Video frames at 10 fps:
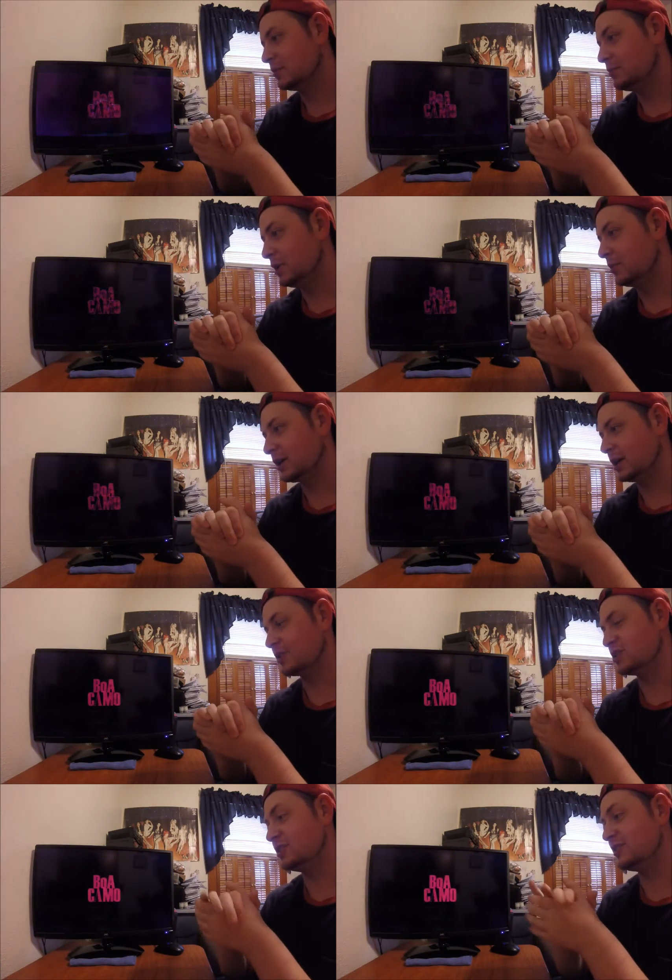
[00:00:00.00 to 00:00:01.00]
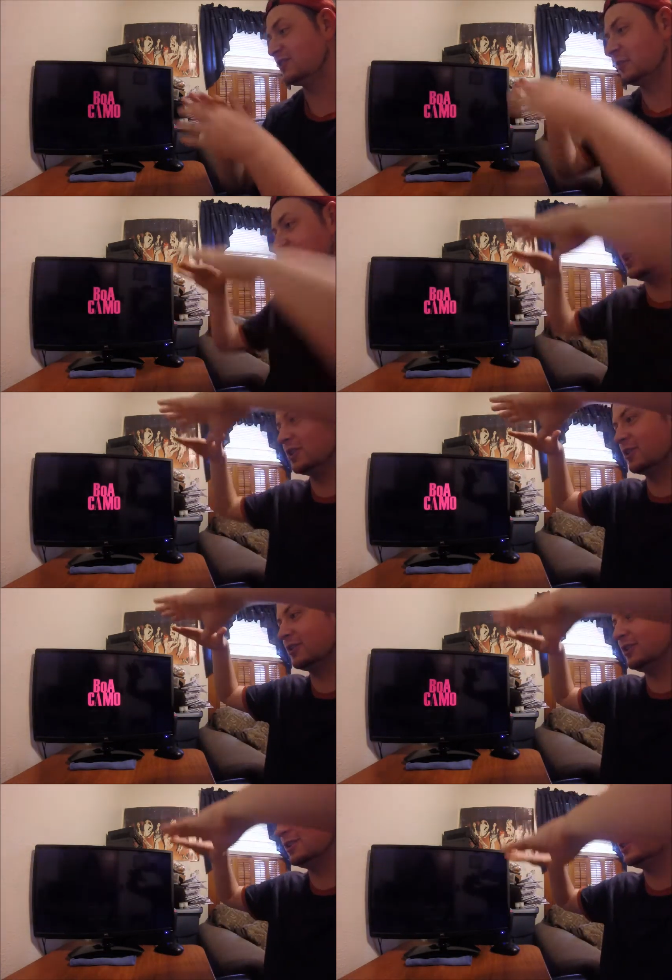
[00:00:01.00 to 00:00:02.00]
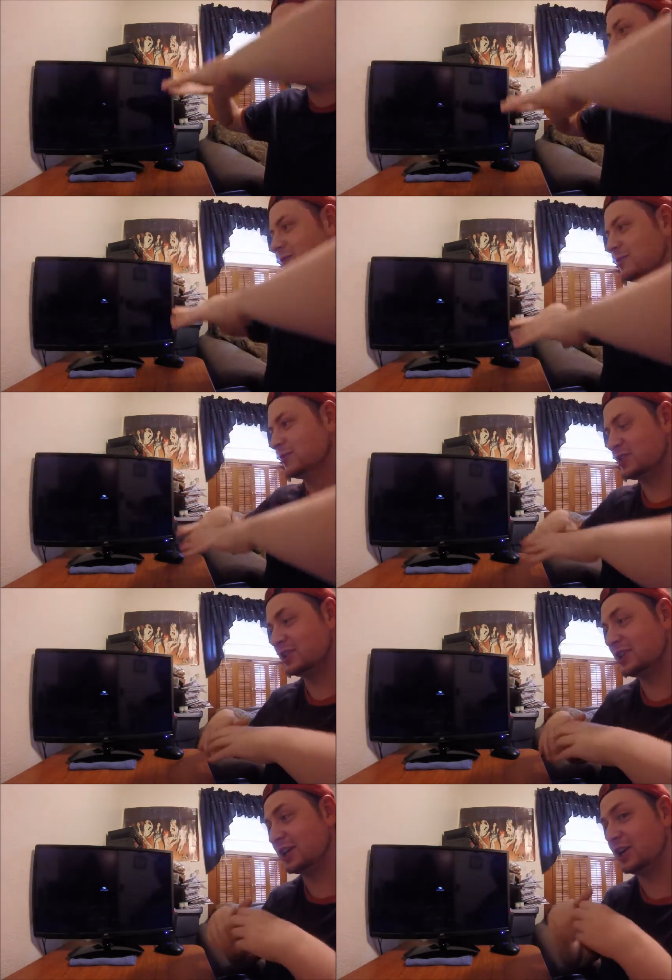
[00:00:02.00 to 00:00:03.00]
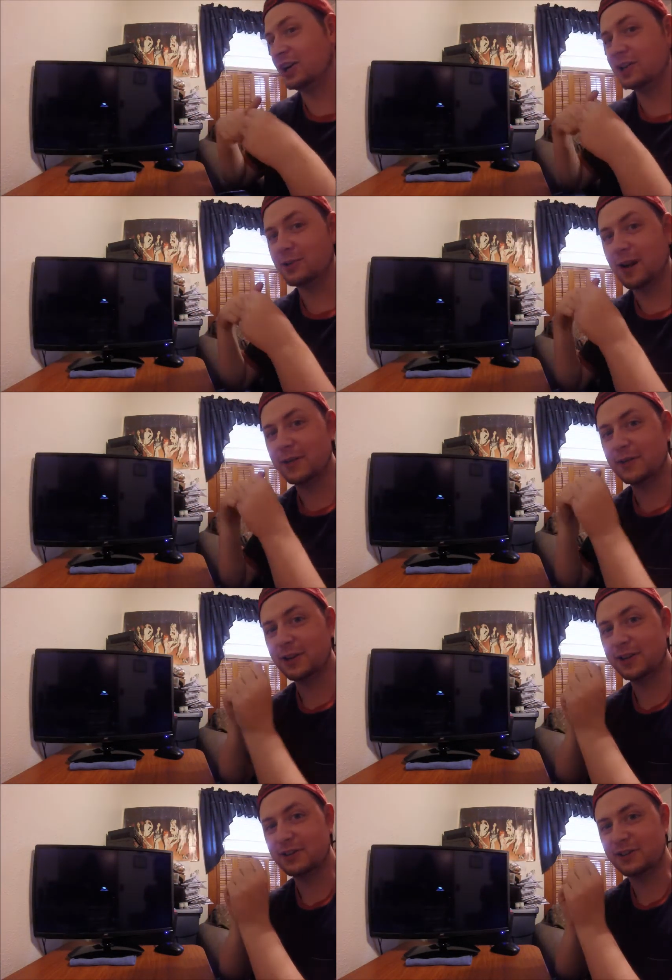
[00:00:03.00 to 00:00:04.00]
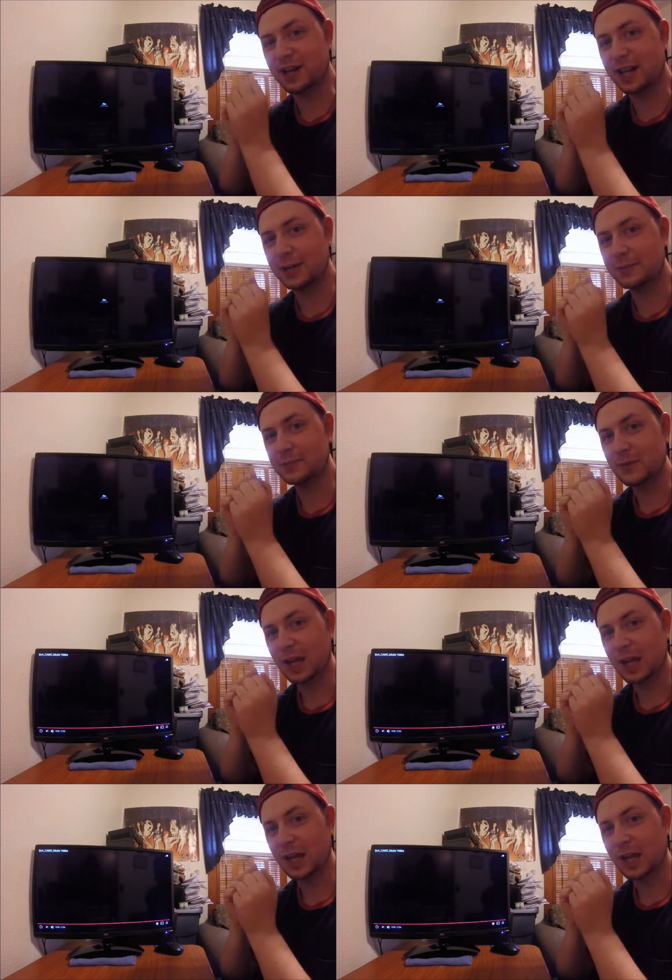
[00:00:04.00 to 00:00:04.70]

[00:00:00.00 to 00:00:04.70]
BoA, okay, she disappeared. Was she like a holograph all this time?